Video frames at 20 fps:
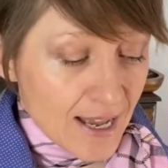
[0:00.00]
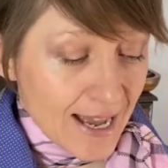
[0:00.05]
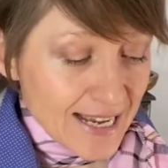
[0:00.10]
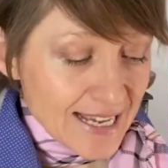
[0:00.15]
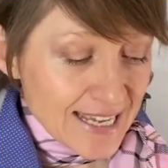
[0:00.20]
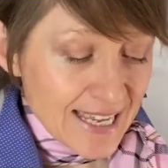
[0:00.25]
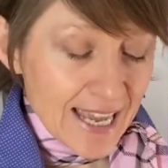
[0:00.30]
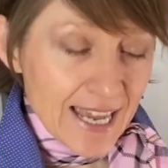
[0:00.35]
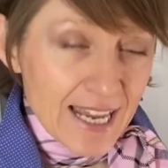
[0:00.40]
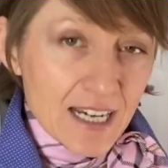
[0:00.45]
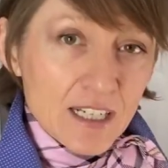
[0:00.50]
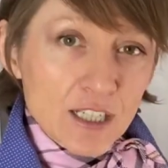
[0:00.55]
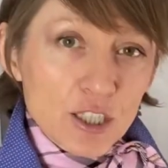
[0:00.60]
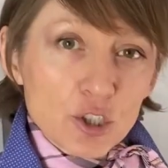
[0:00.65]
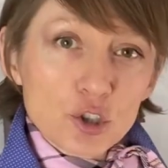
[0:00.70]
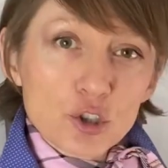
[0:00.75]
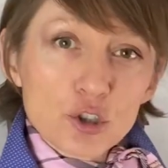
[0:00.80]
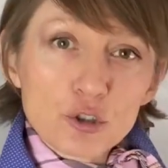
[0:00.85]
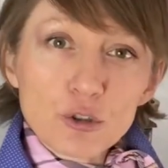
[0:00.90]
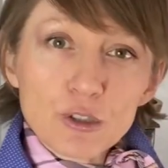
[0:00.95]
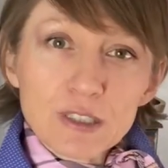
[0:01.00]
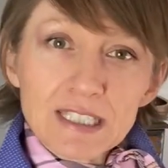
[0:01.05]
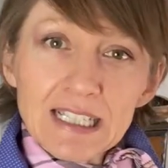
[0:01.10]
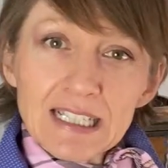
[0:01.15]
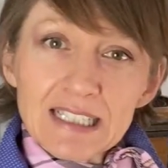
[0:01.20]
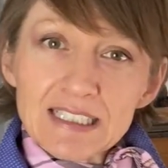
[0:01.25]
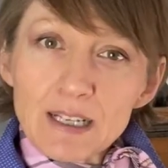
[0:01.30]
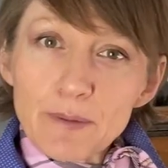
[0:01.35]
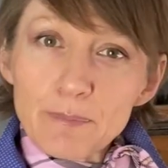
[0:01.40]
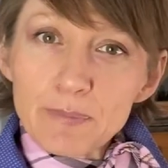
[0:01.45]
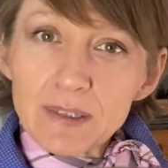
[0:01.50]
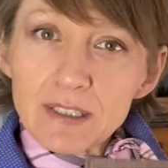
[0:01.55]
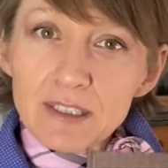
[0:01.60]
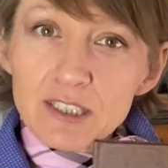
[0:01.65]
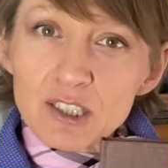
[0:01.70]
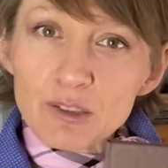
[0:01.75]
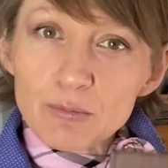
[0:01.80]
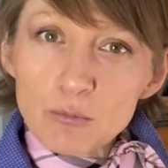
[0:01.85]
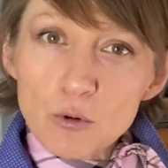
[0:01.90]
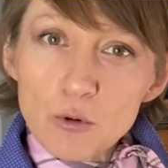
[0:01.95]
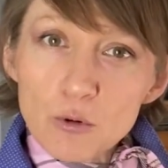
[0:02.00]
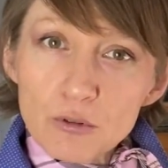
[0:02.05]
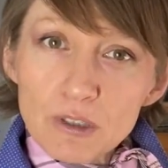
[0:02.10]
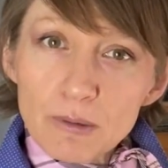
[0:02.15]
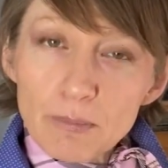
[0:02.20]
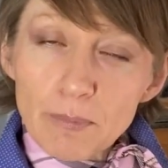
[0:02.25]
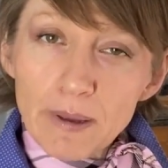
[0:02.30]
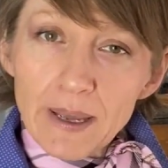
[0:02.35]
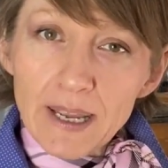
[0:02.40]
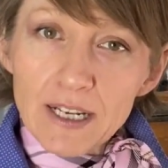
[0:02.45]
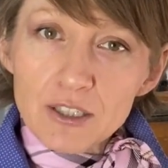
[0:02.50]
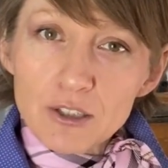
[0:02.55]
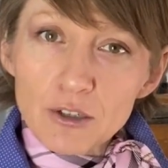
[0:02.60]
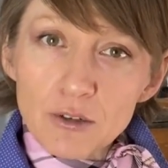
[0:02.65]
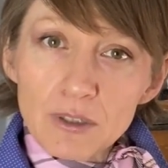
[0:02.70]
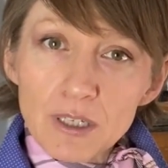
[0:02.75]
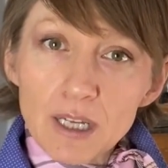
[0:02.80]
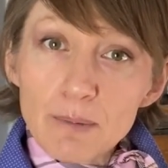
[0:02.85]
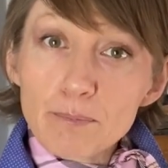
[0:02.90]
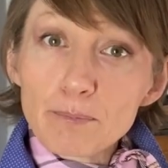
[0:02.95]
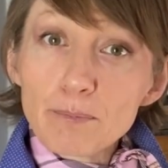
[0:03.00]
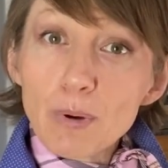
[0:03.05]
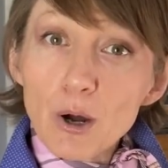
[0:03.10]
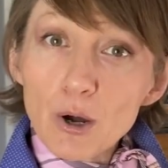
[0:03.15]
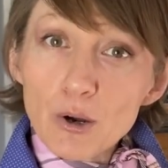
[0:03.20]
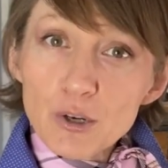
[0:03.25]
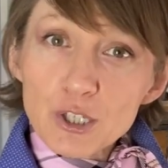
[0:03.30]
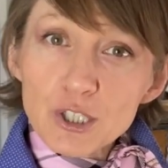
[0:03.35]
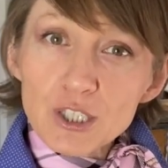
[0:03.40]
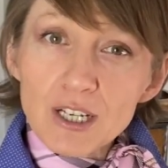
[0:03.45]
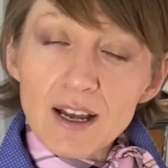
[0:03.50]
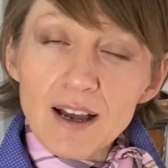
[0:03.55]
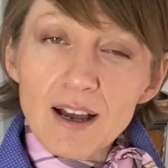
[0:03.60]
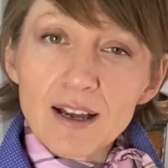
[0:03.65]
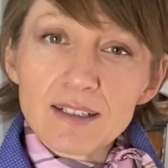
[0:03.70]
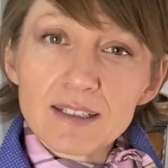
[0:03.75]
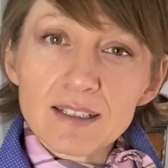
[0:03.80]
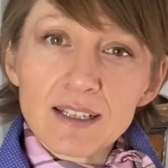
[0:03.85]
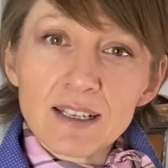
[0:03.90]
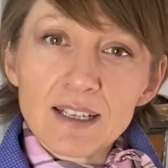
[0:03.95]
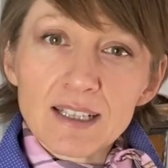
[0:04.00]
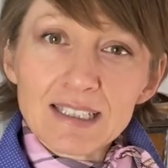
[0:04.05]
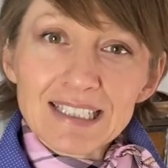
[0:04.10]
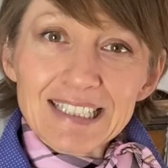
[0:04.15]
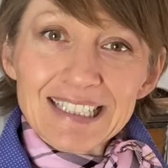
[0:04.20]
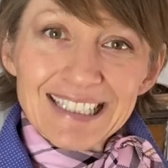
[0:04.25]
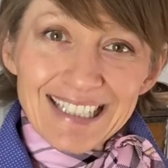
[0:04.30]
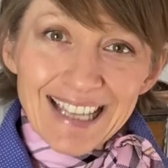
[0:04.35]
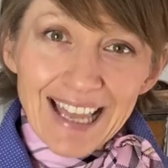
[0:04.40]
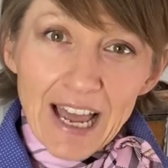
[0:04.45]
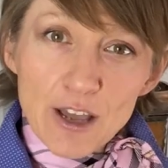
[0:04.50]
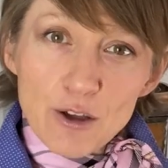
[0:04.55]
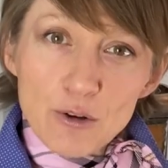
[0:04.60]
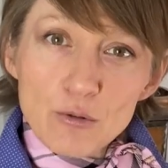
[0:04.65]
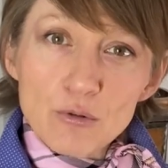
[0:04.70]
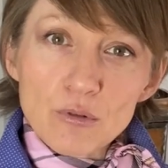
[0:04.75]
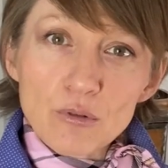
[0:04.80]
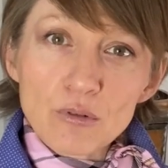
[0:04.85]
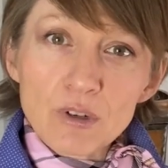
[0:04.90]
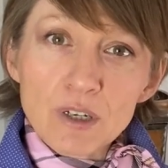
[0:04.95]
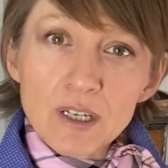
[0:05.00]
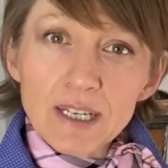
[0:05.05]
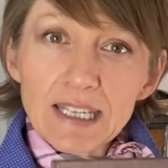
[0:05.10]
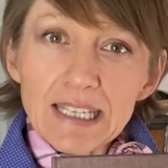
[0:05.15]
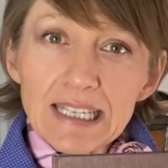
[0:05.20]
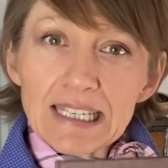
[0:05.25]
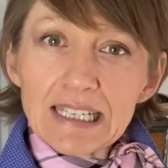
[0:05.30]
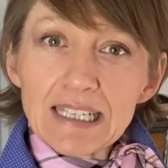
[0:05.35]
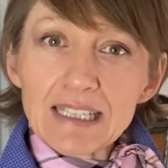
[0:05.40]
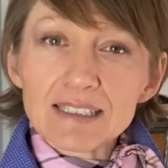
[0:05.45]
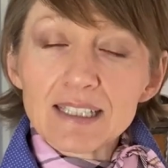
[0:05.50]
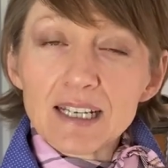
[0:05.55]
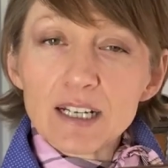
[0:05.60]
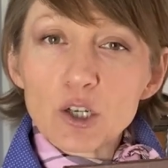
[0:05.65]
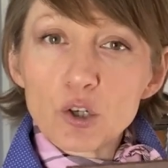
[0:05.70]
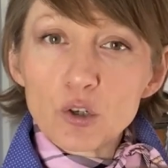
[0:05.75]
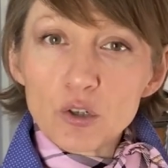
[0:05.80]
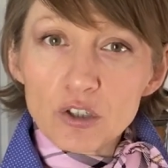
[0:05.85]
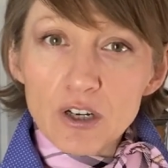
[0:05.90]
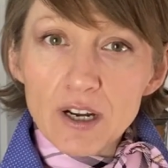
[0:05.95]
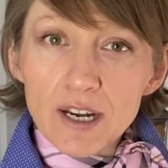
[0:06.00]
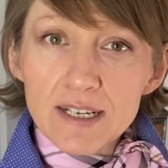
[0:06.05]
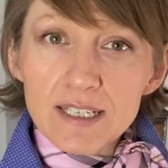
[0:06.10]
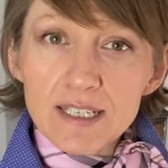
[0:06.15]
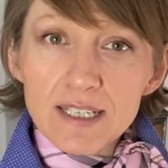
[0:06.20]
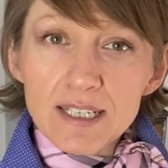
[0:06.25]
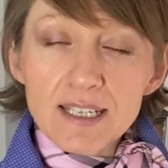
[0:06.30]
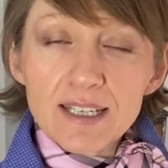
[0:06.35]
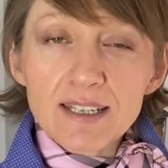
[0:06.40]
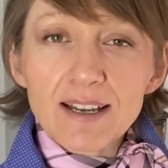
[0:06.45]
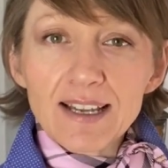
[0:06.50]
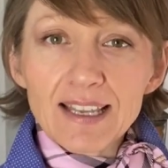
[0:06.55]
again, choosing something small to paint on, a pochard scale is a good idea.